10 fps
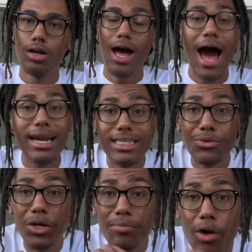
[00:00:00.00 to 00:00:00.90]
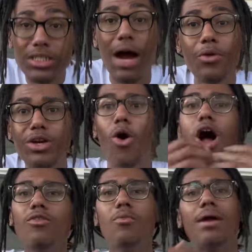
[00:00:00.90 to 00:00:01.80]
I need to read most. I've read
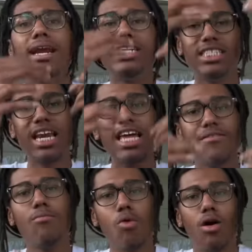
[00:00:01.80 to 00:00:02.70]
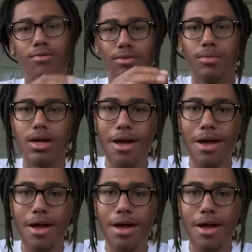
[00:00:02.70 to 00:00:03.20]
all of them, but I need to study even more of them.